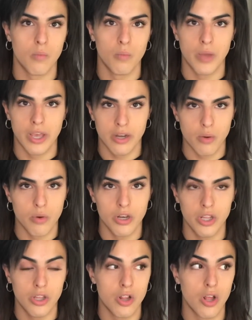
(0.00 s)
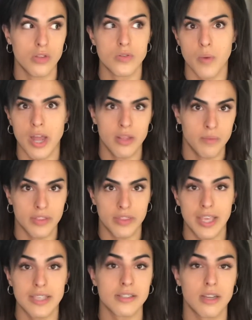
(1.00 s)
we're gonna order you clothes, why do you want
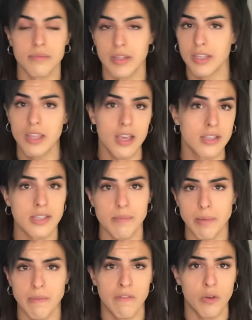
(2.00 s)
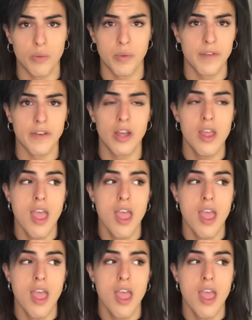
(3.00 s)
these? And I'm like, yeah, because they make me feel good, whatever.